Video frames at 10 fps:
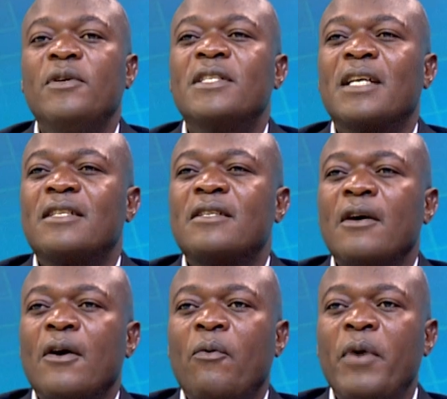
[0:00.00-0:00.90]
is that
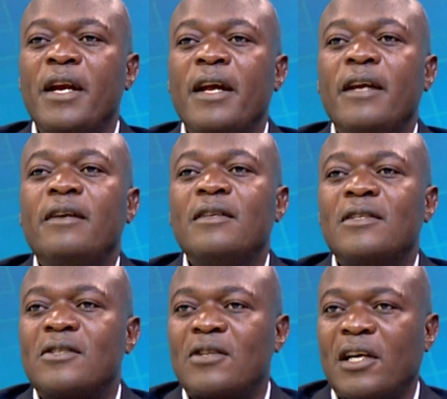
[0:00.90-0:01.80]
we need this
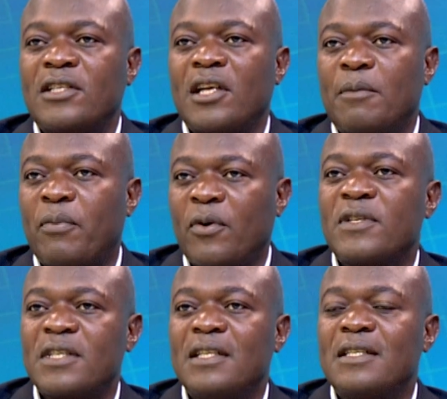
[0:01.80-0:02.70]
structured
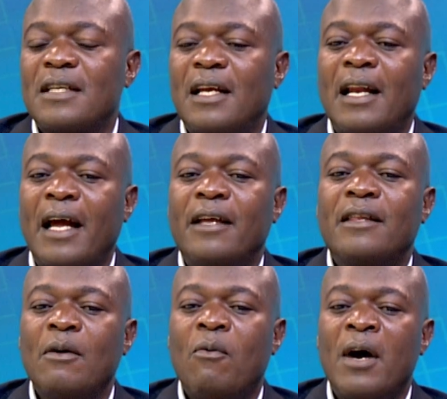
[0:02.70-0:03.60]
process like
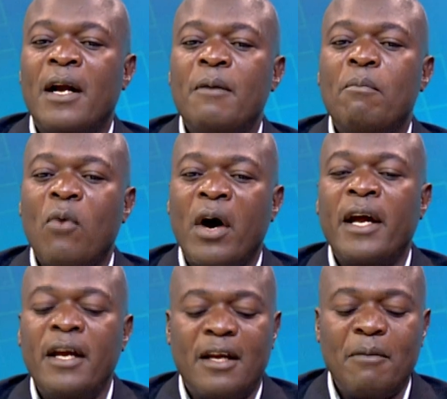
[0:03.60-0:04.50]
the one
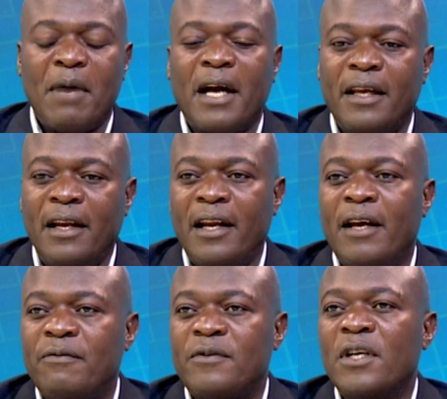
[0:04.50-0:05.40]
Mwai Kibaki
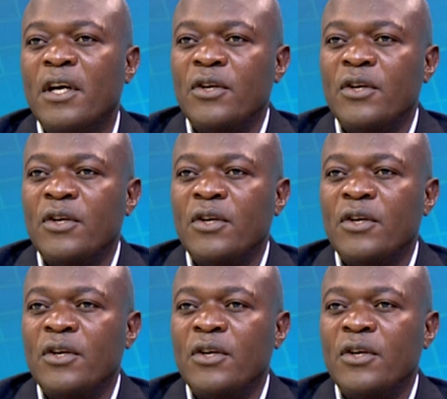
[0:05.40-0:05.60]
left